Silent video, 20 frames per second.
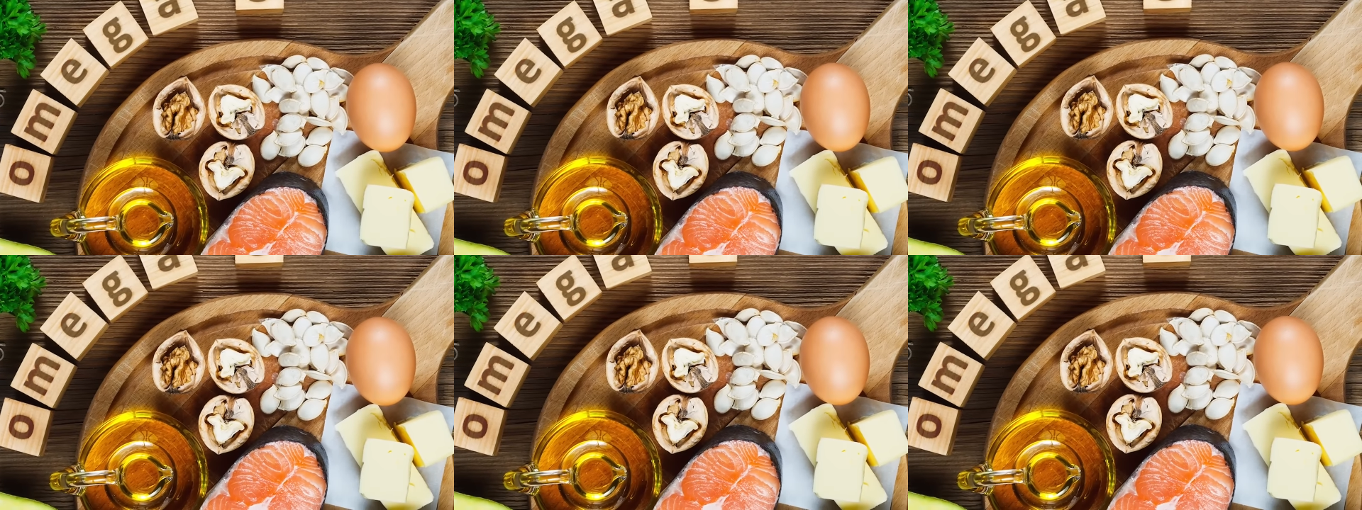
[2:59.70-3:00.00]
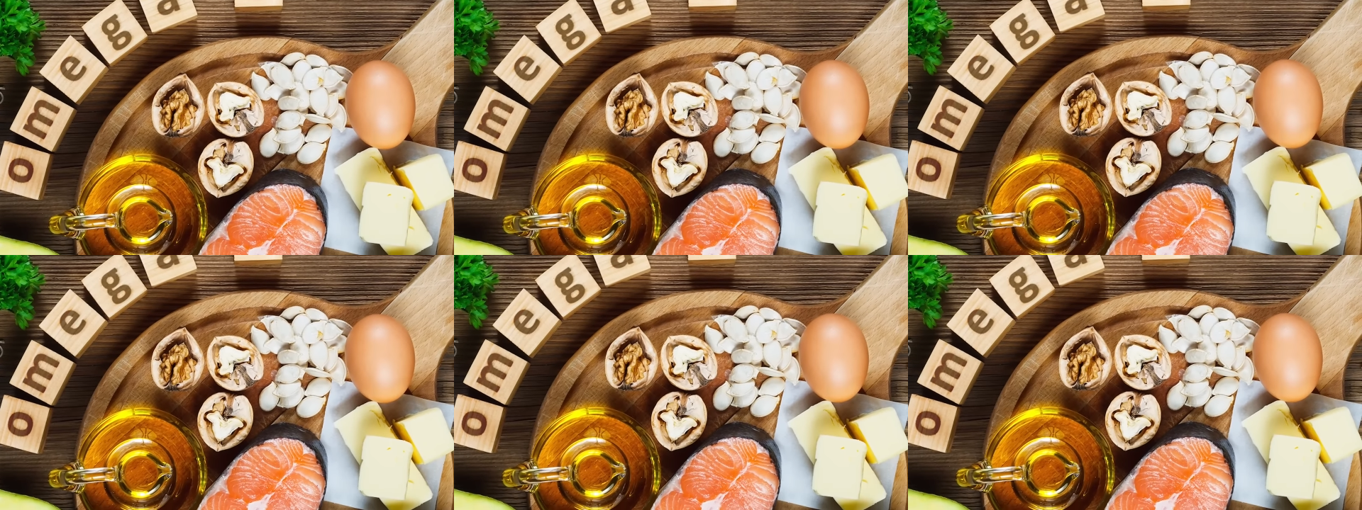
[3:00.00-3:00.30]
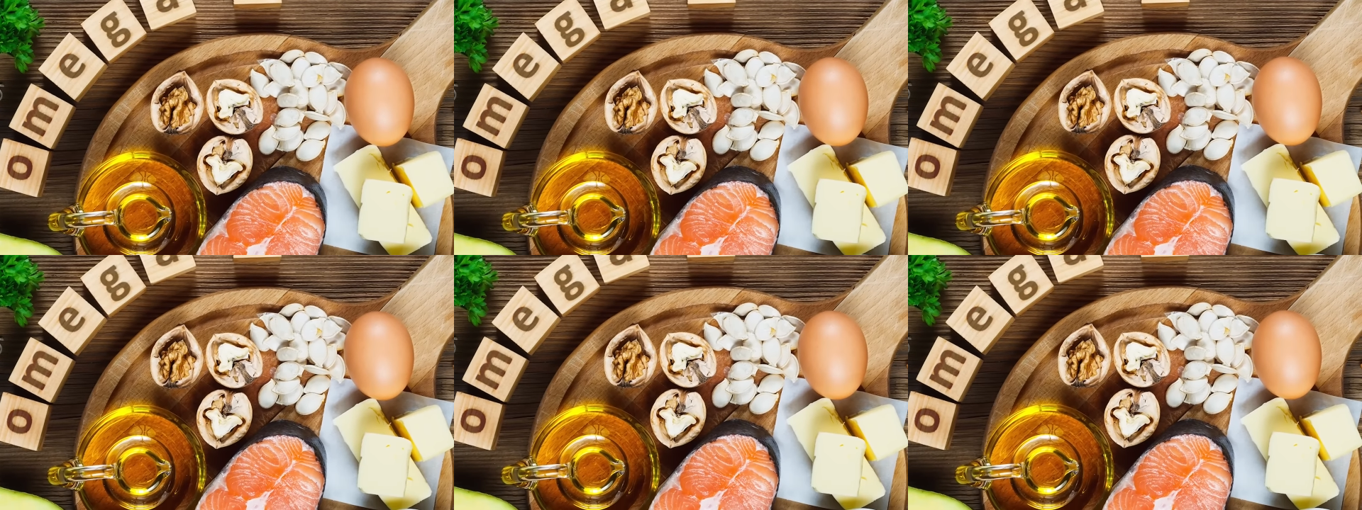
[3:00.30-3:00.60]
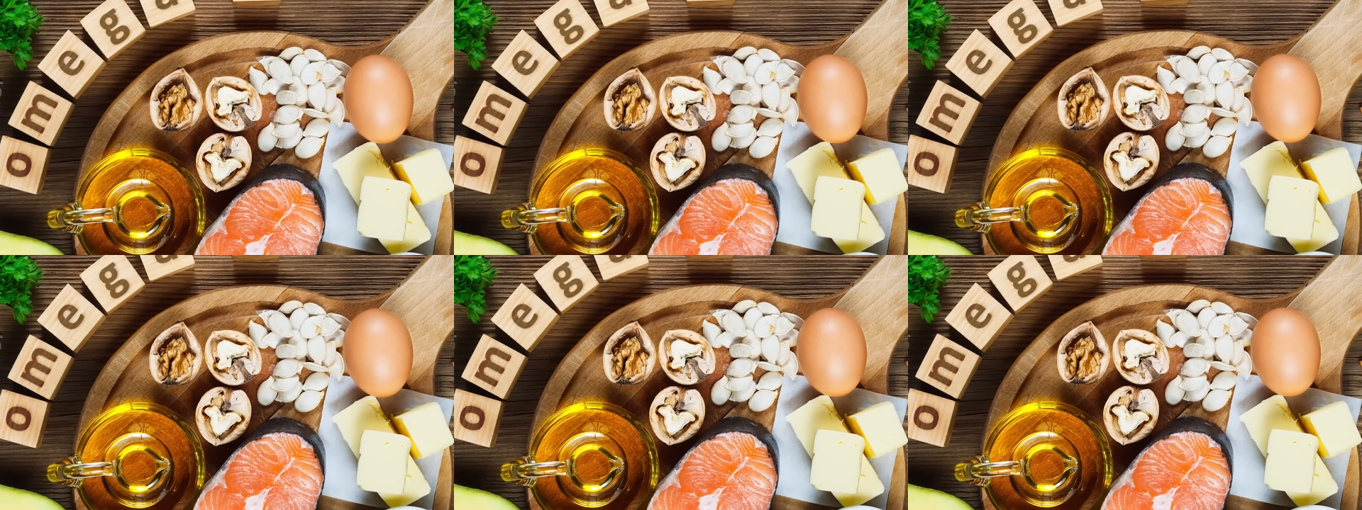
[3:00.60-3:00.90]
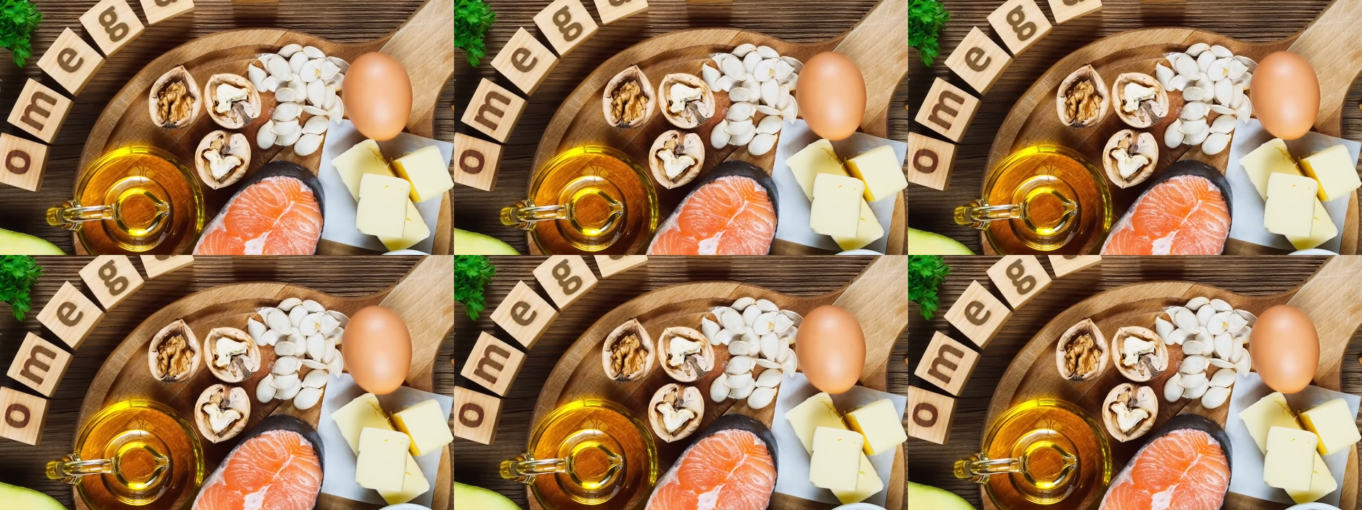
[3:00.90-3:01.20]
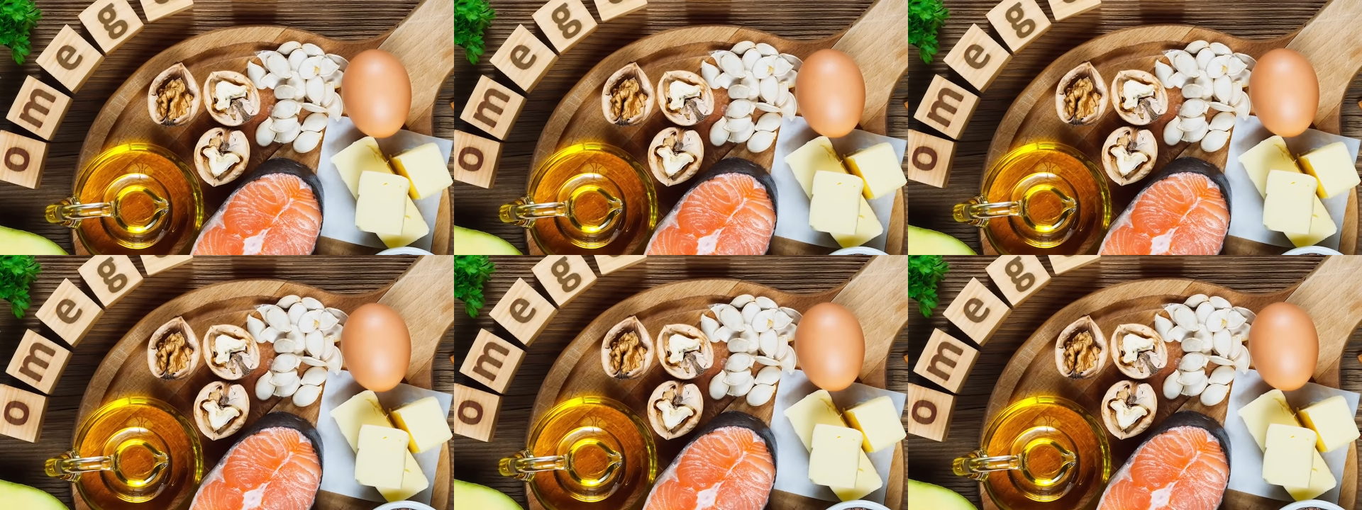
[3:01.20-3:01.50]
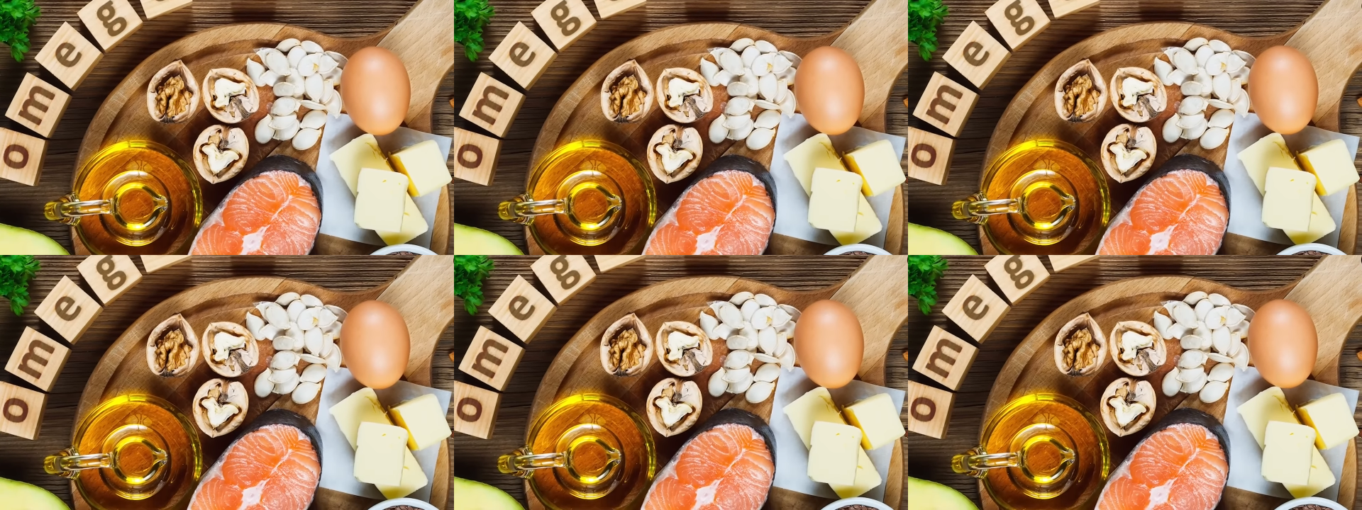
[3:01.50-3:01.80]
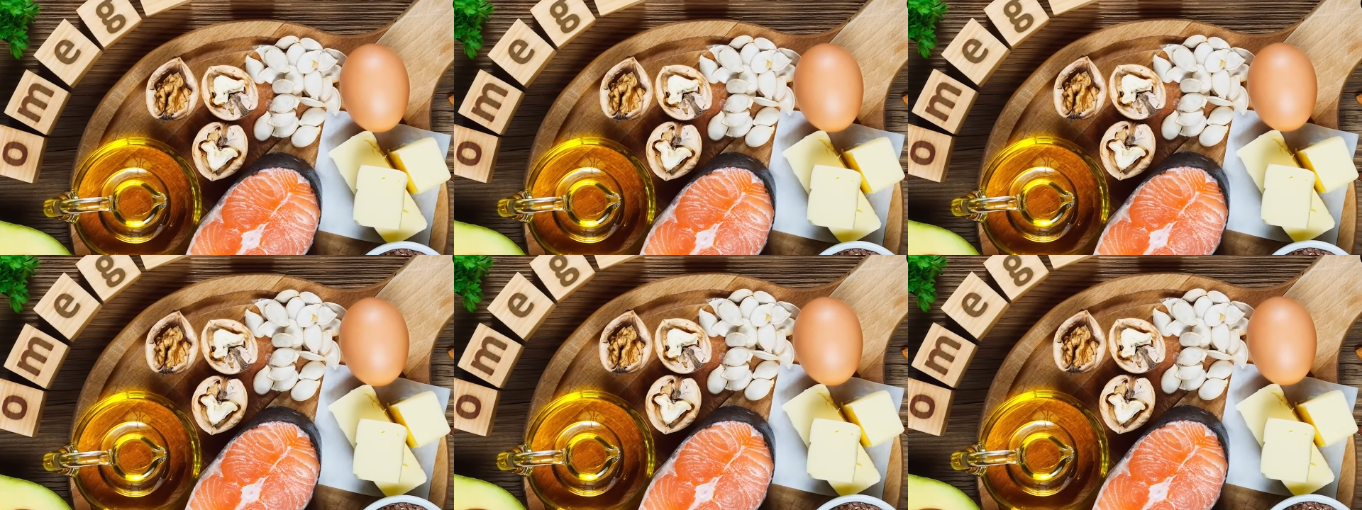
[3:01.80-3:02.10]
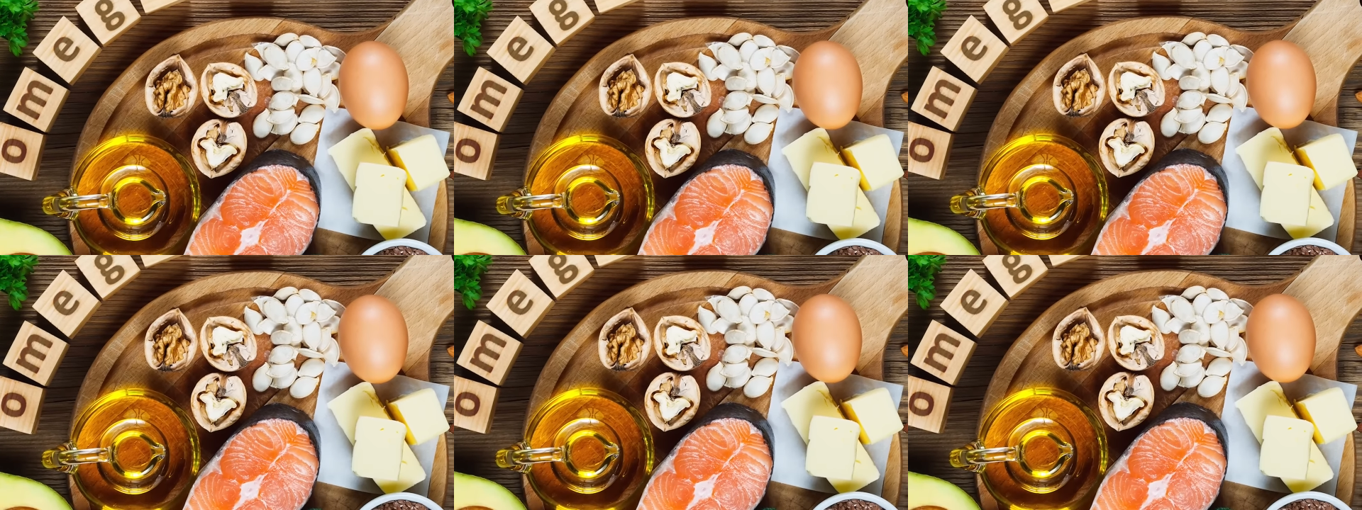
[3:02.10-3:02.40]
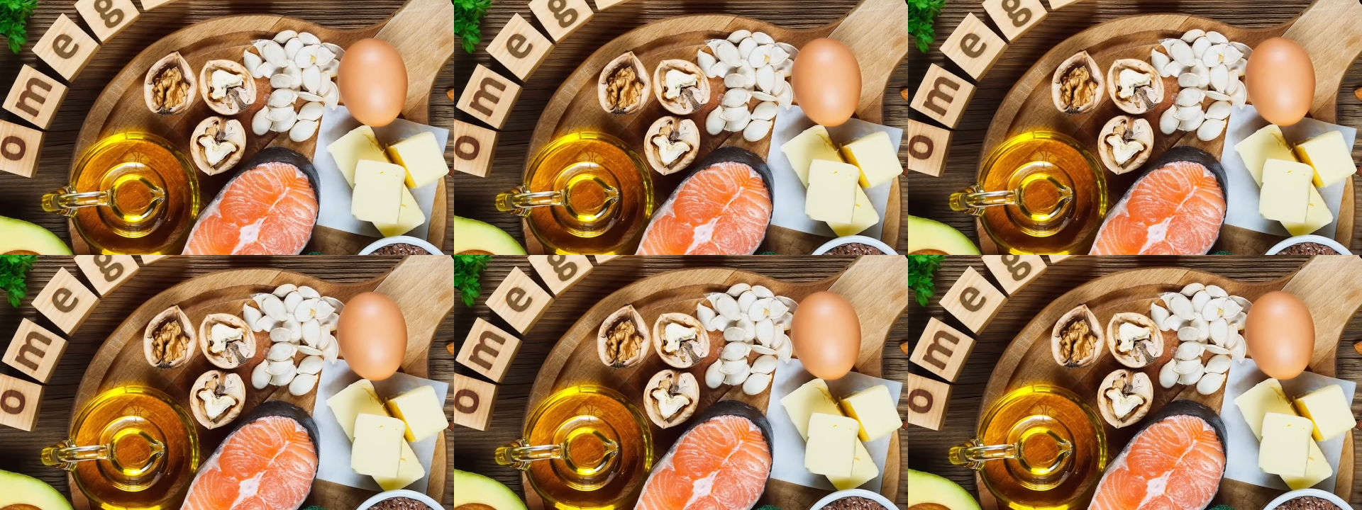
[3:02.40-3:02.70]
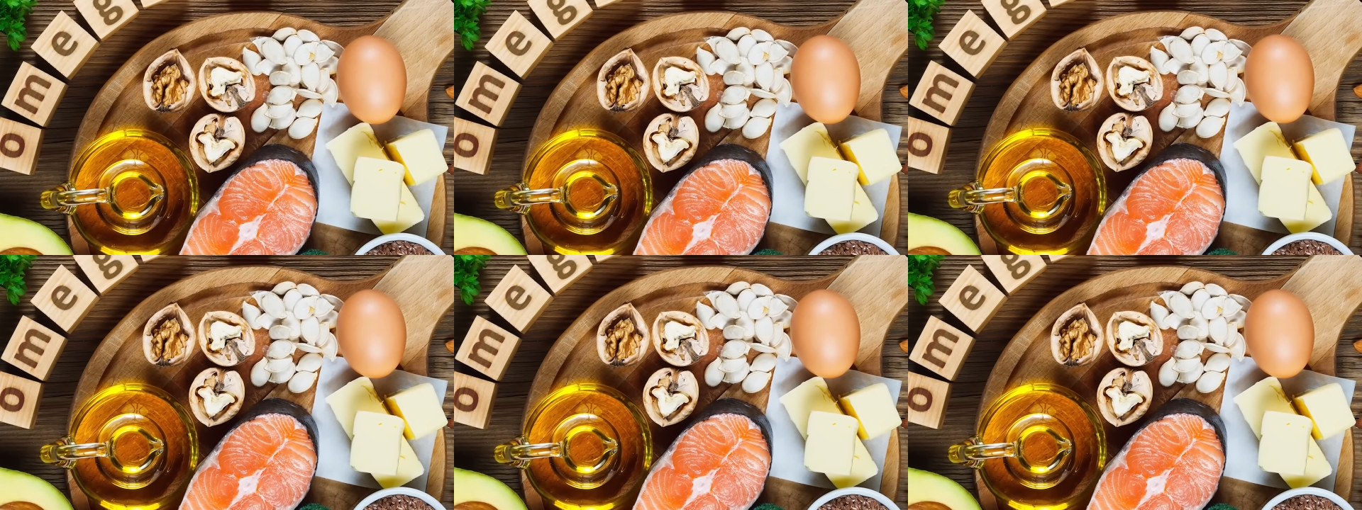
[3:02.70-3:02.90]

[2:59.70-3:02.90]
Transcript: (no speaker visible)